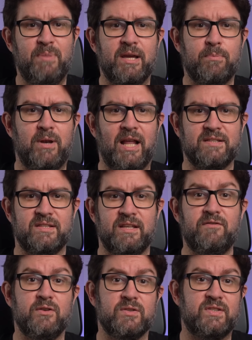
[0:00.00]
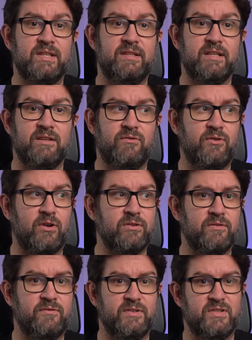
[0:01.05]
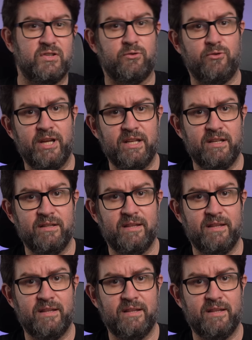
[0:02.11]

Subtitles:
big plus, if you're sitting in front of a screen,